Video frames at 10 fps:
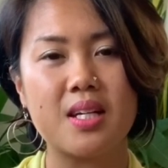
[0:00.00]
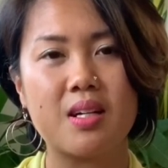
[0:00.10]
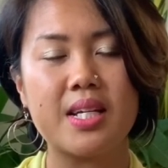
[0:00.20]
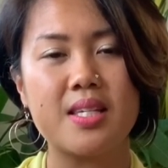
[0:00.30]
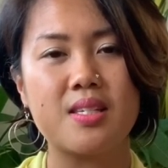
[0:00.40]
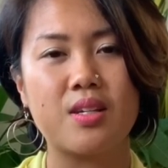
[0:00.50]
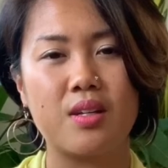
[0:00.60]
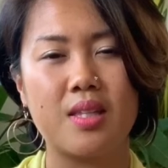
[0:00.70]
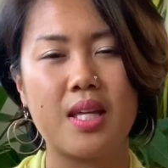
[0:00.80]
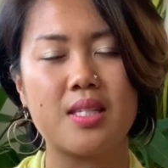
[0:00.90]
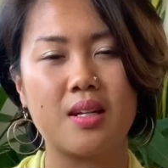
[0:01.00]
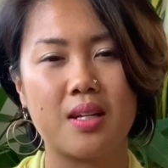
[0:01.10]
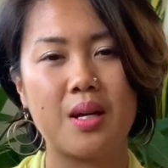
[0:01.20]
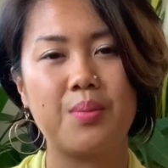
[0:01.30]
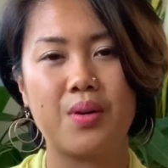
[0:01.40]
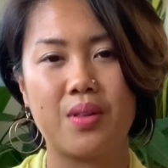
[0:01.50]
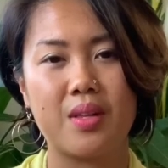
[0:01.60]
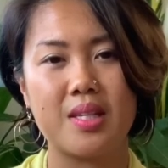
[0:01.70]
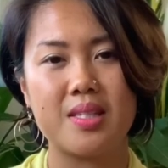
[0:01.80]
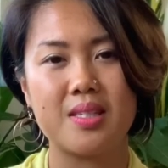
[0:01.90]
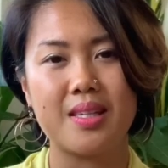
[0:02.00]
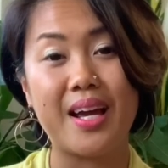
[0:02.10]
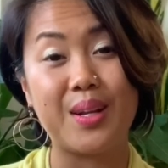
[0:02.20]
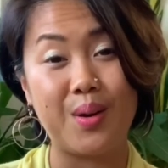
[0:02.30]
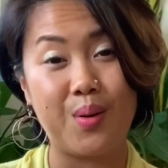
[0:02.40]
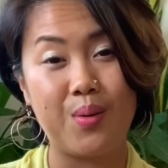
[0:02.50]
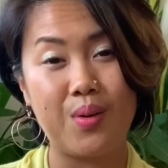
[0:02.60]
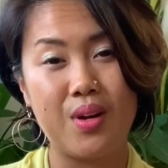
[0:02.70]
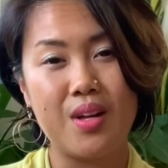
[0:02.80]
there is good that's going to come out of this i know